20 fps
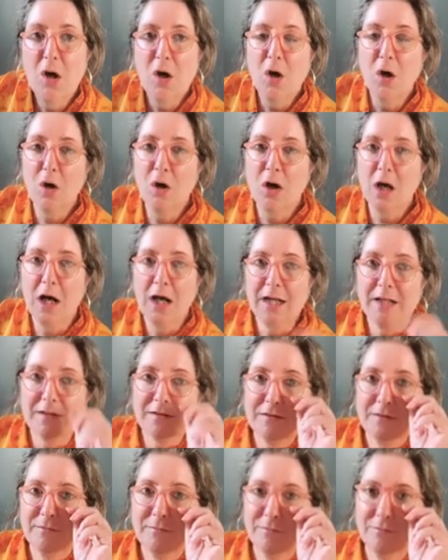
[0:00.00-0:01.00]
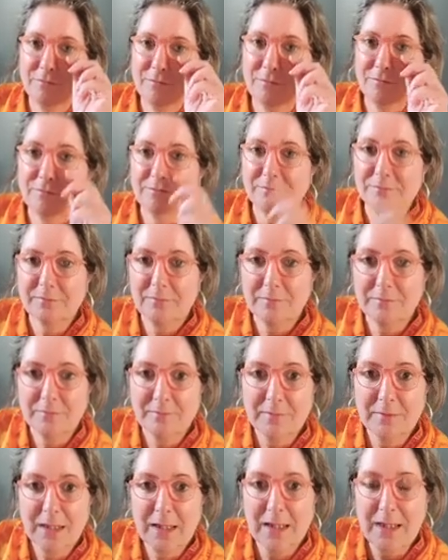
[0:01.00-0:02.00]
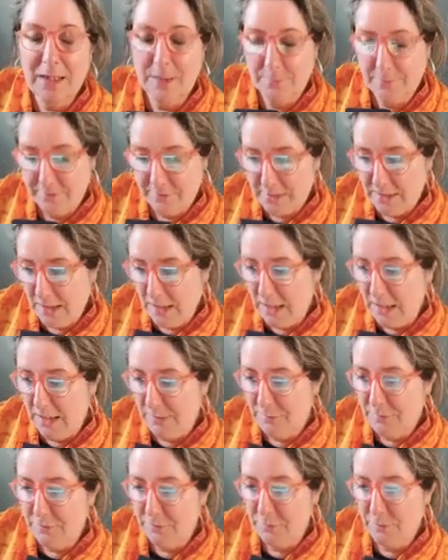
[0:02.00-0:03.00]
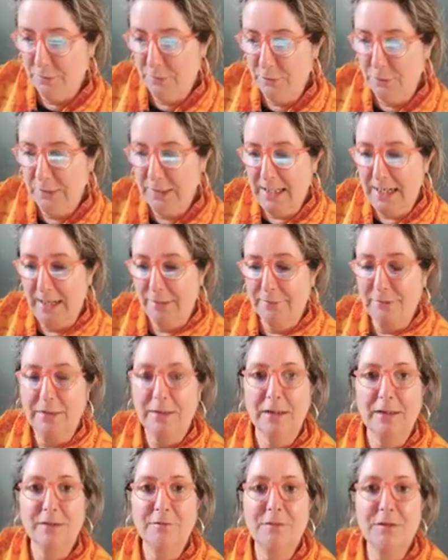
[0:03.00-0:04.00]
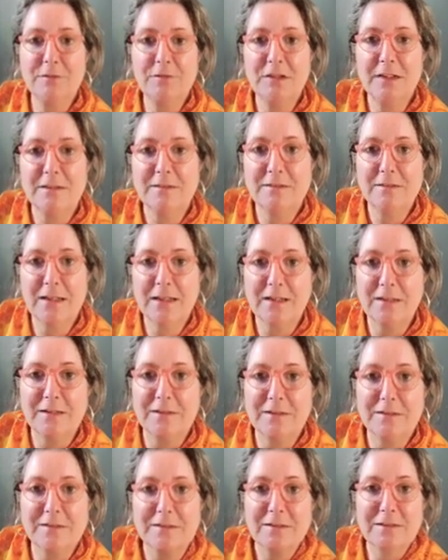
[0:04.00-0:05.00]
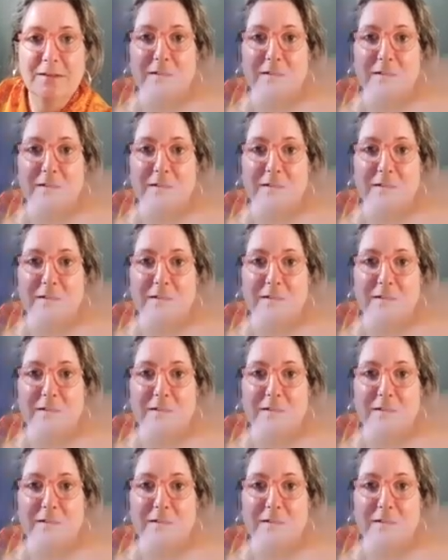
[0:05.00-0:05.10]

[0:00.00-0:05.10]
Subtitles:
All right. Here comes the card because we're on air in like 15 seconds.